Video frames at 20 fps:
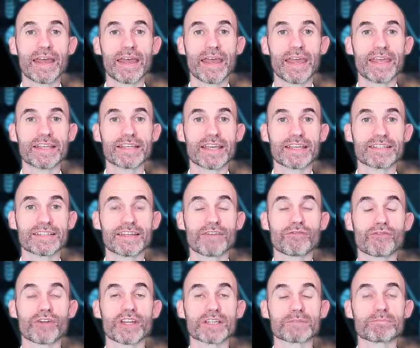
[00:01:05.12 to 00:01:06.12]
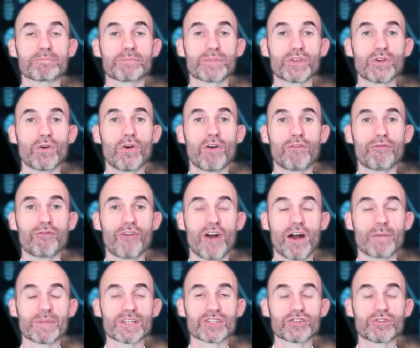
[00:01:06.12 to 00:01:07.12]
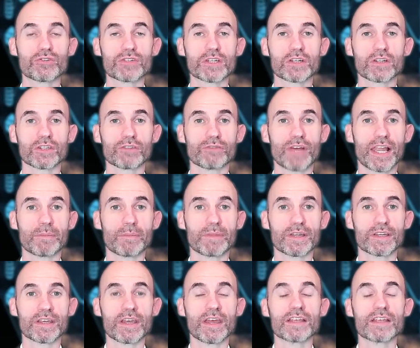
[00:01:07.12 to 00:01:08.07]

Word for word: is different. It's pure pharmaceutical development.